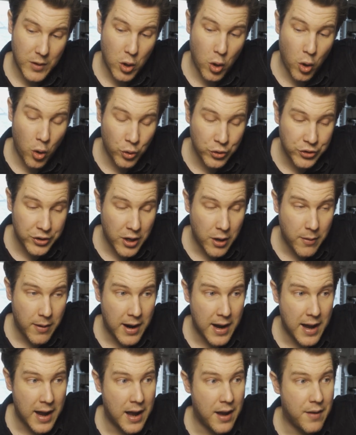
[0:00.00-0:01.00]
Also,
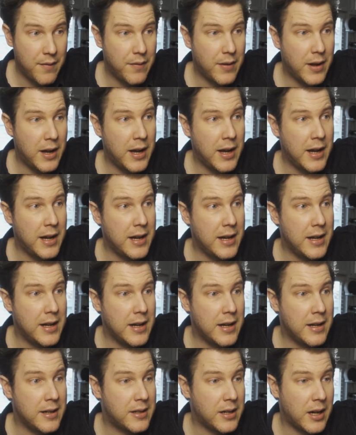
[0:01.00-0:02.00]
I have an
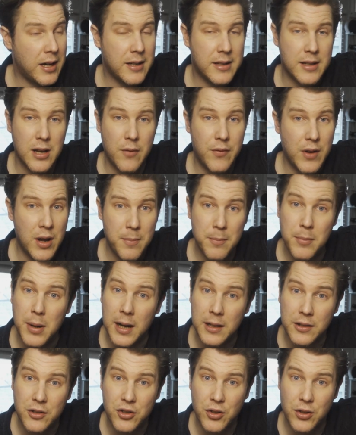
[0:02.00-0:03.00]
entire set of
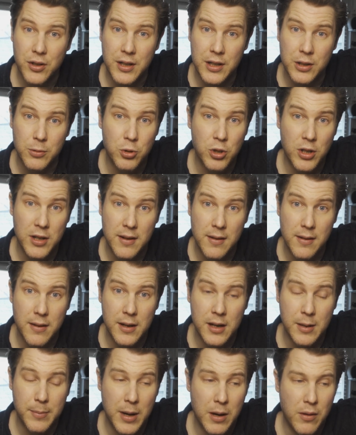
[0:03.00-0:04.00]
impact sockets, which I didn't
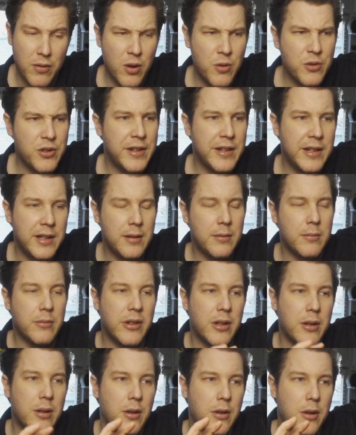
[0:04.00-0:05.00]
think about. Those are
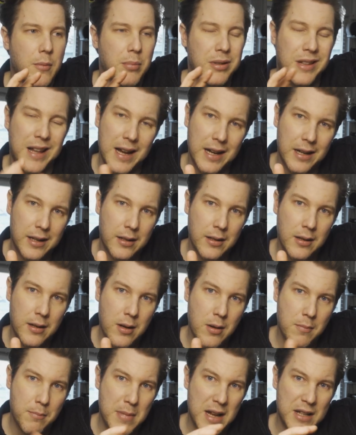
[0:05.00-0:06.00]
the black
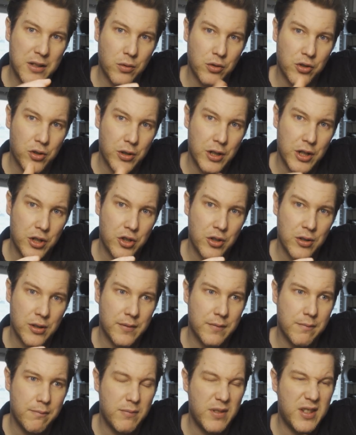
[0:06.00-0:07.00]
metal sockets you'll have
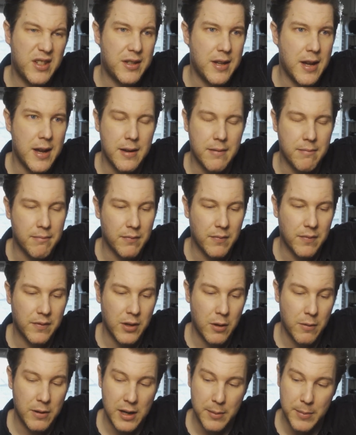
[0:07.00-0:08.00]
seen
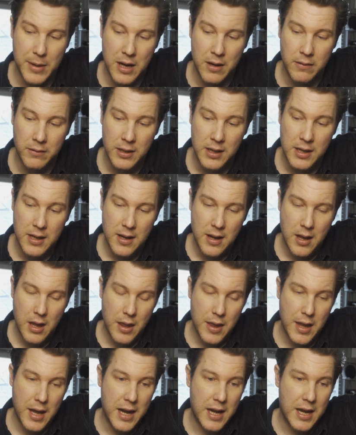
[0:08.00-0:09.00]
floating about.
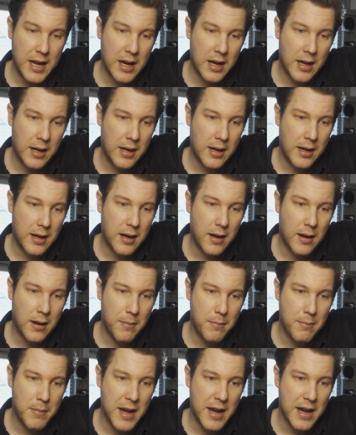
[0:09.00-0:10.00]
They are
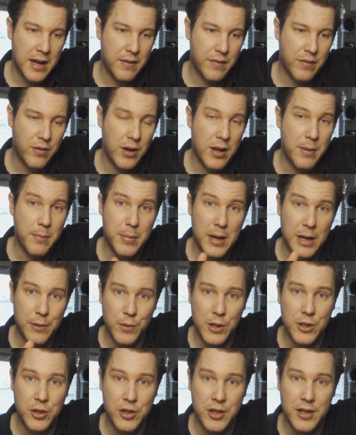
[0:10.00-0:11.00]
made for impact
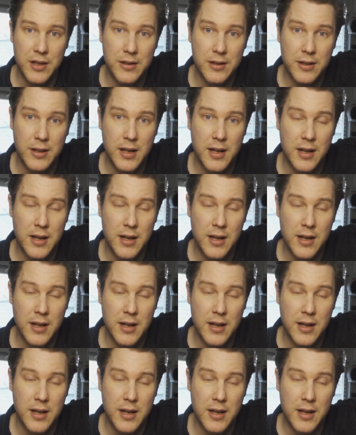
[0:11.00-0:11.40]
wrenches.